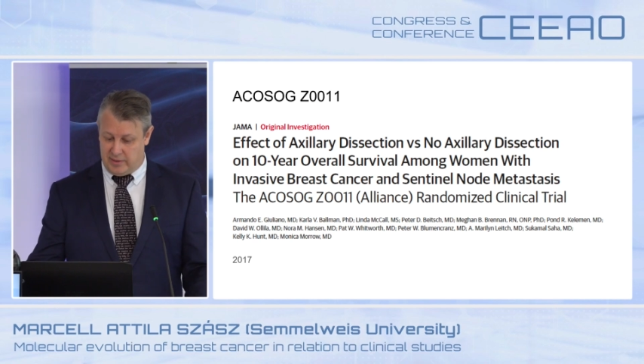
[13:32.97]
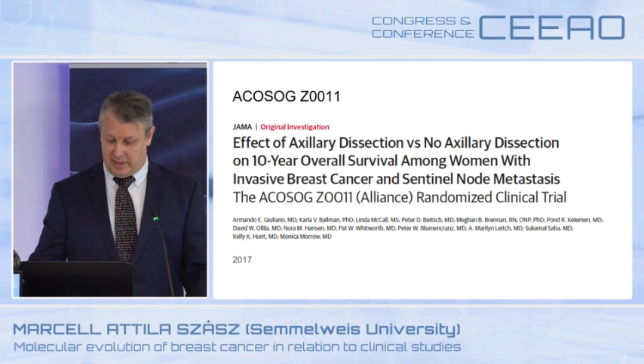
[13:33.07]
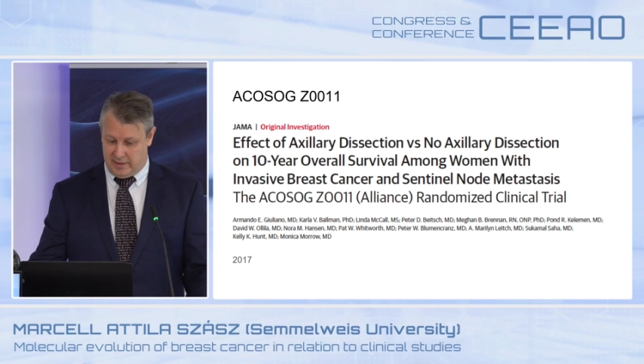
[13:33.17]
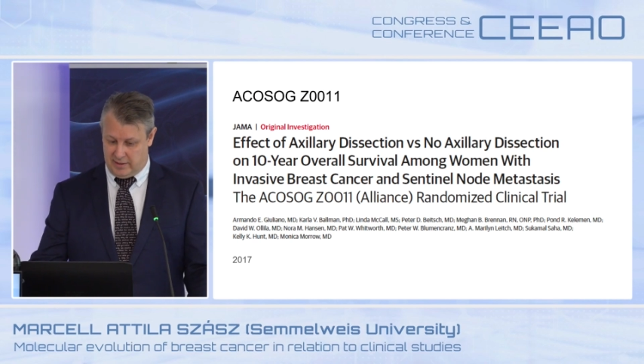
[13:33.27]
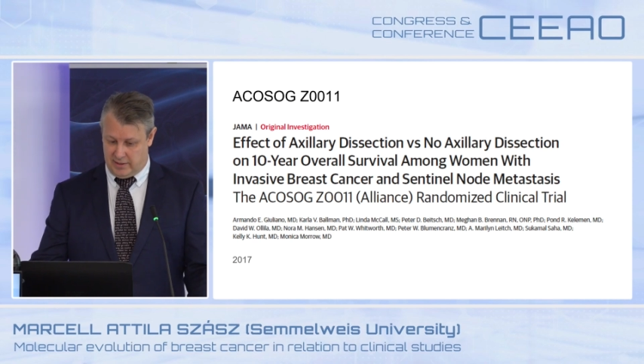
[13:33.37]

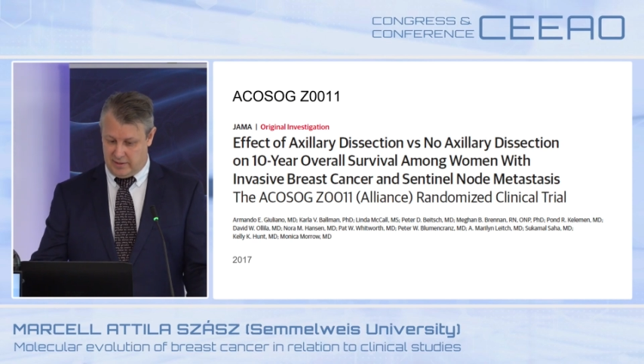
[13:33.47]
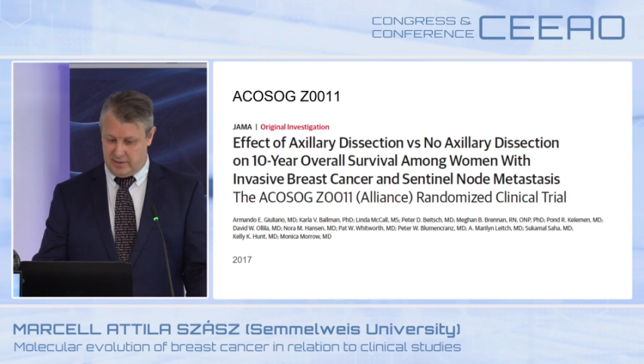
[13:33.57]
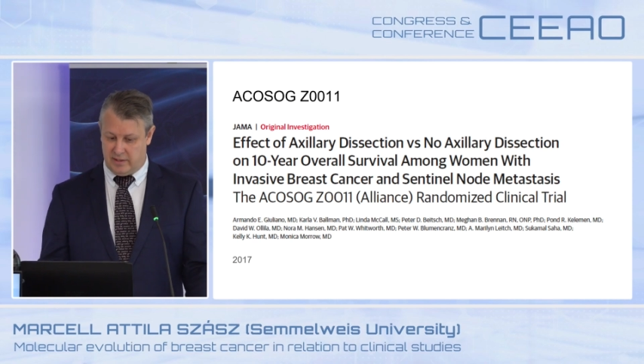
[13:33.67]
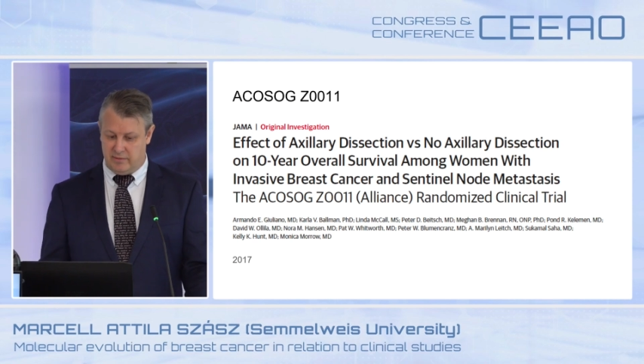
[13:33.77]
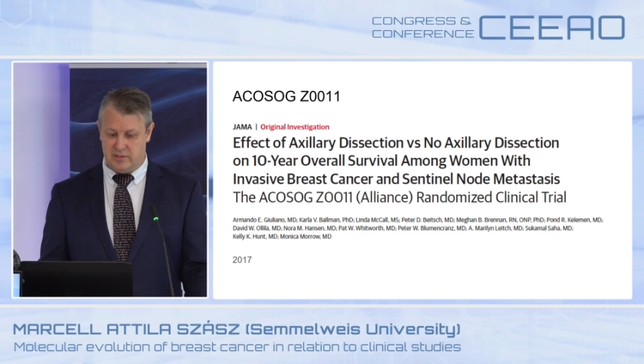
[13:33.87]
and
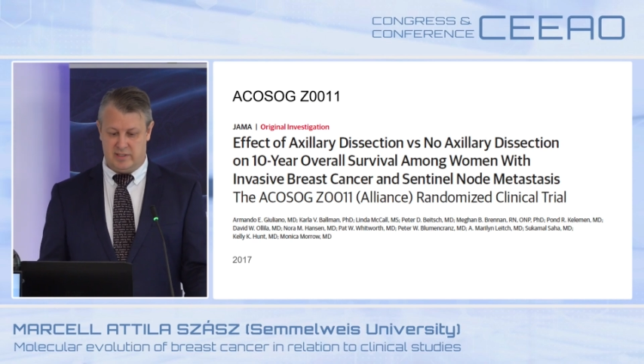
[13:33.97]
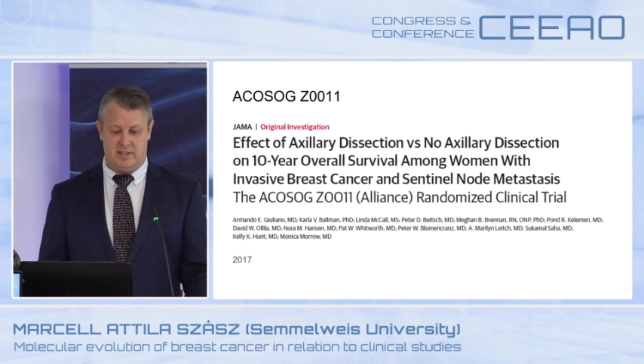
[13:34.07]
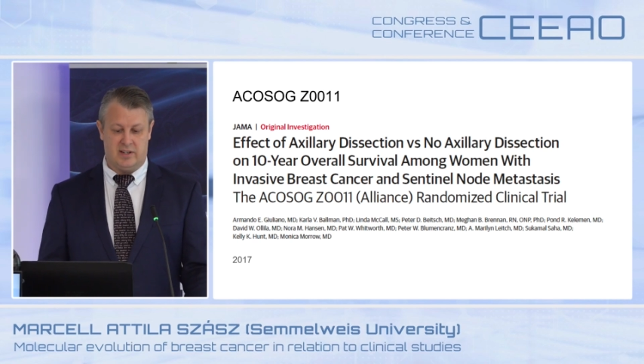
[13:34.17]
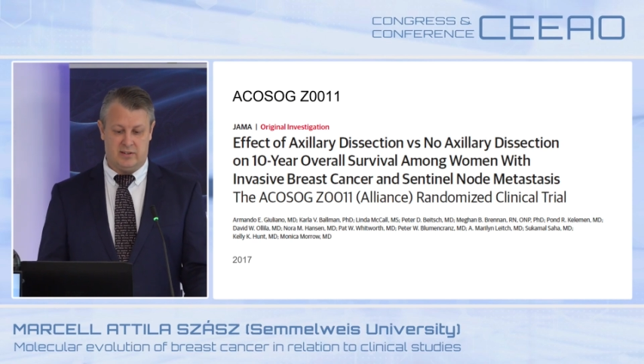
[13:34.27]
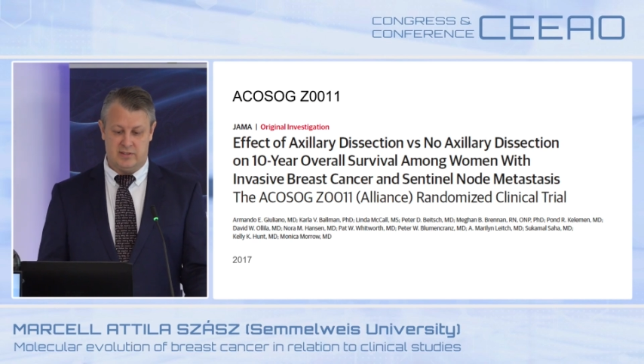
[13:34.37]
then was the
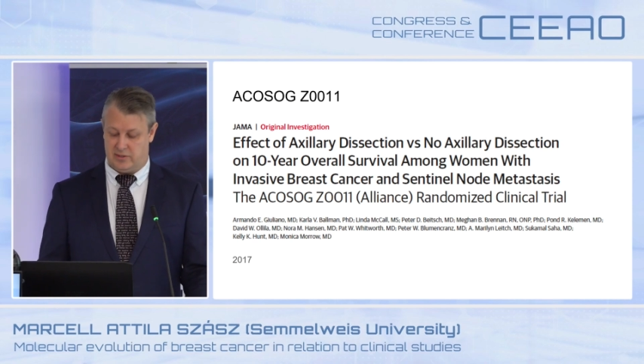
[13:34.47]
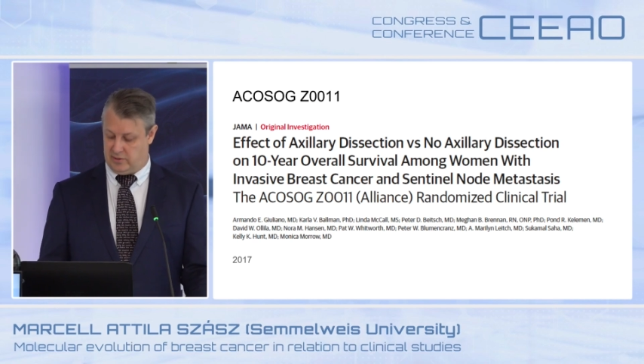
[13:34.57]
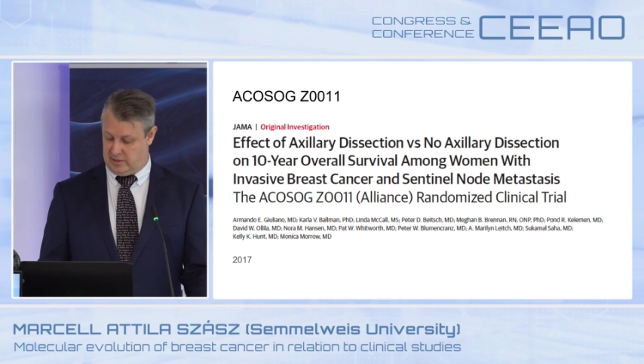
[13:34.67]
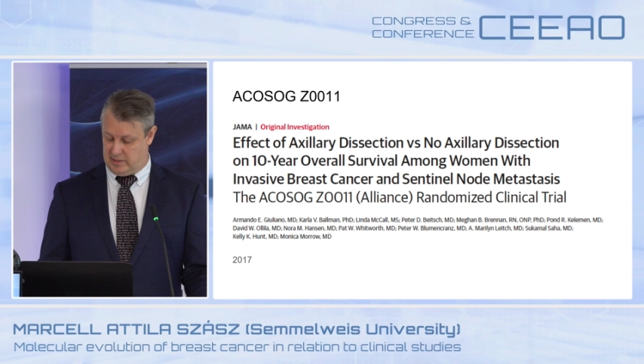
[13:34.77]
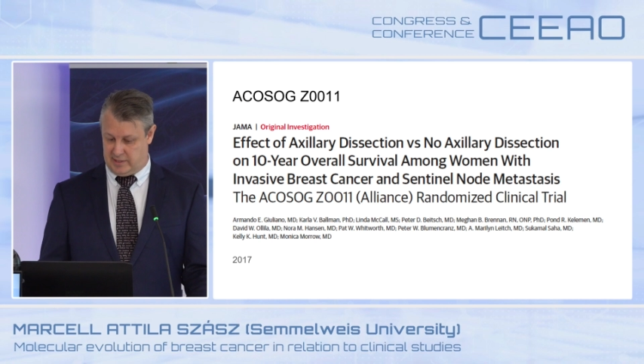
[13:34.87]

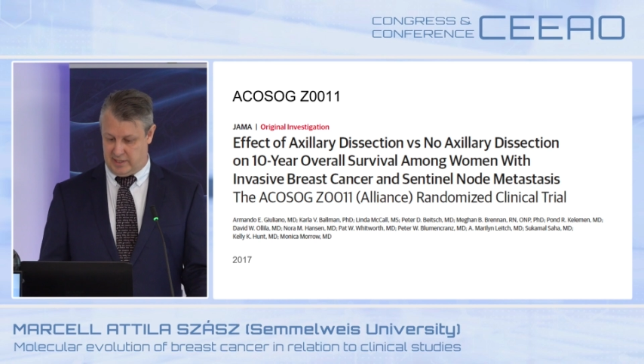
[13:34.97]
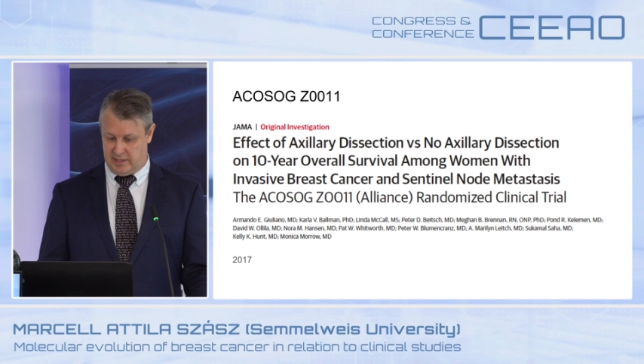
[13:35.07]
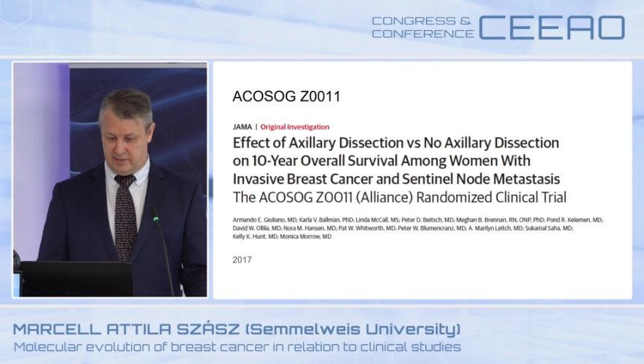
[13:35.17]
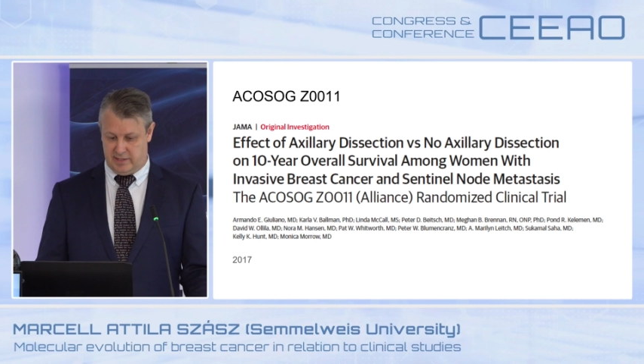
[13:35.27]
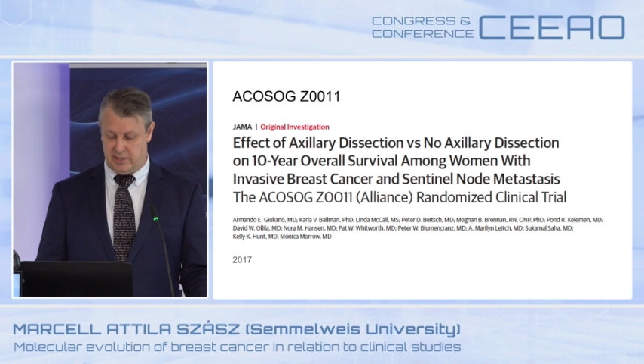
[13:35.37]
ACOSOG
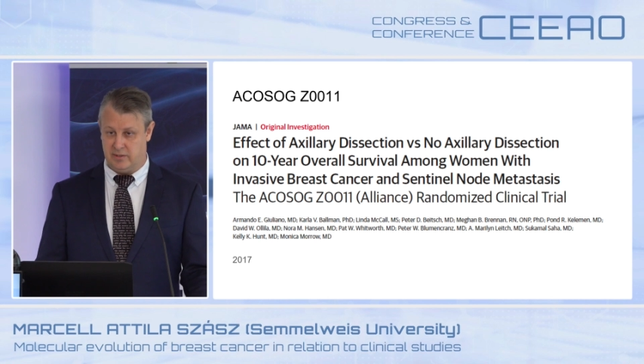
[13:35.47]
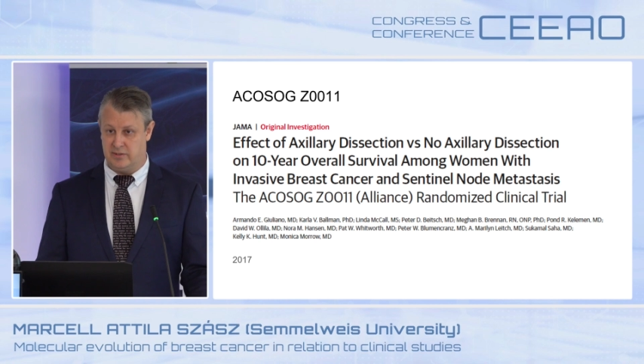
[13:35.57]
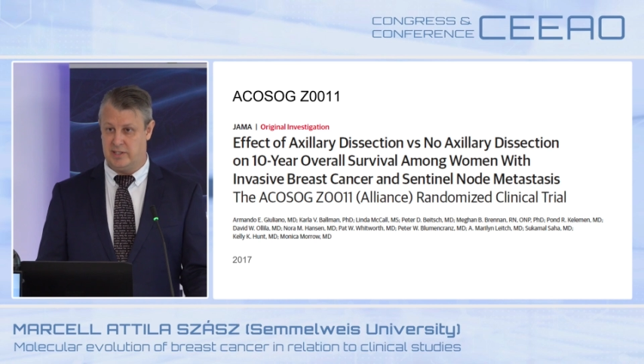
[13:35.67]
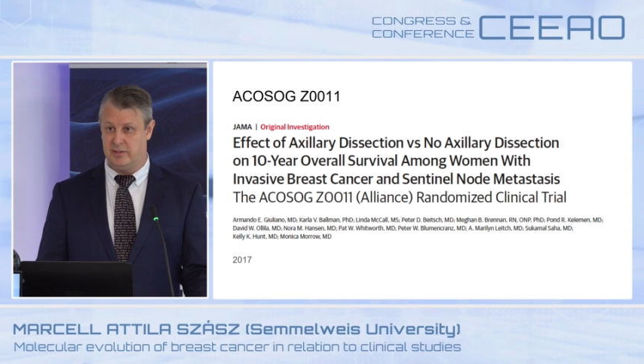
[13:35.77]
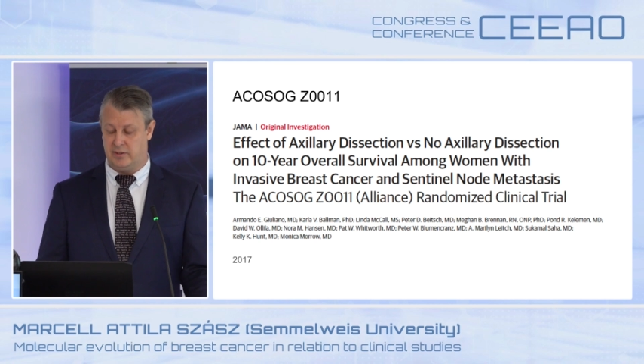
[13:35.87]

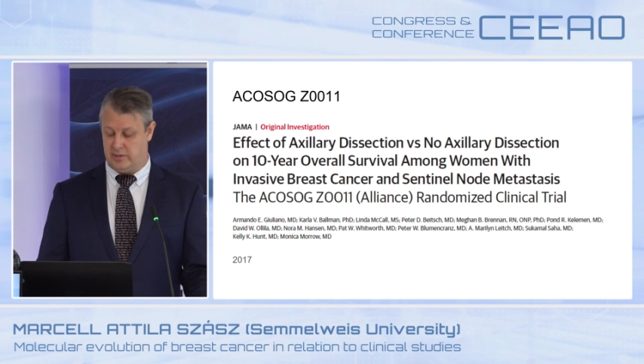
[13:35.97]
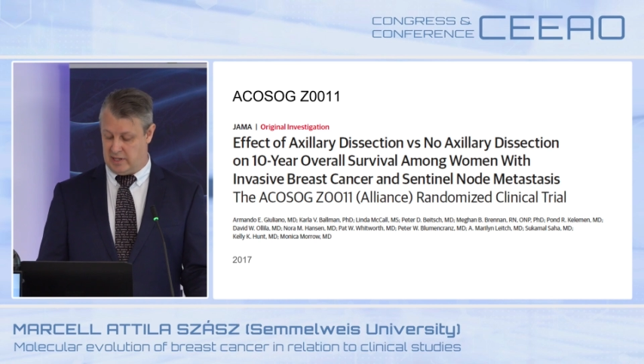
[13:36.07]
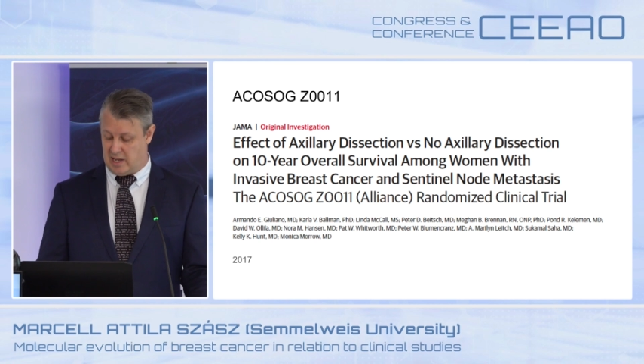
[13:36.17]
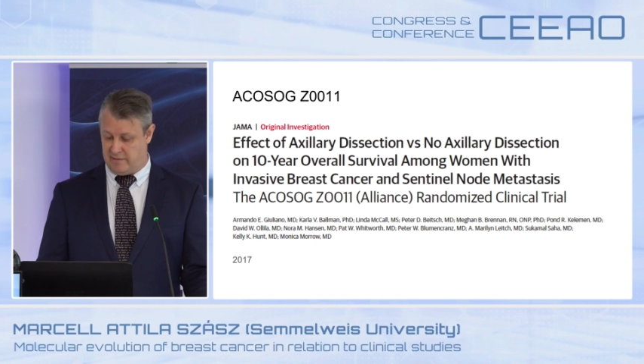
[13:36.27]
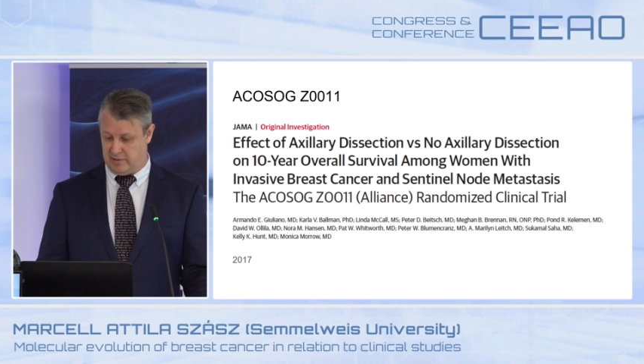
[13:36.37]

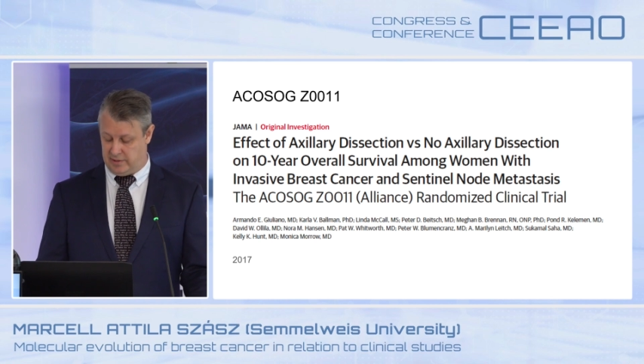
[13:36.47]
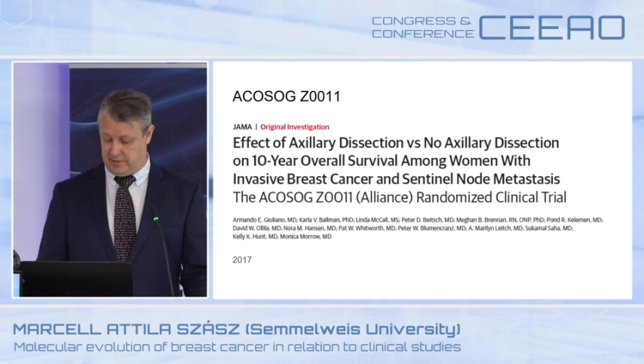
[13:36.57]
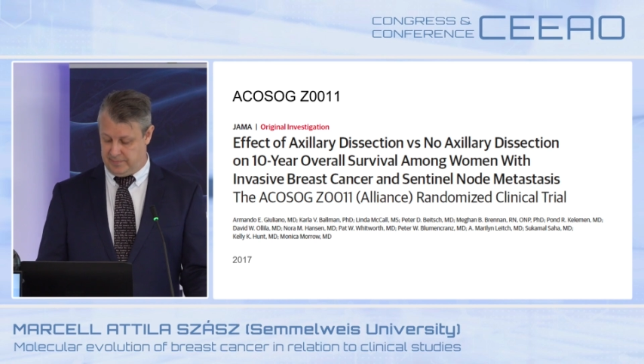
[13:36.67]
Z0011,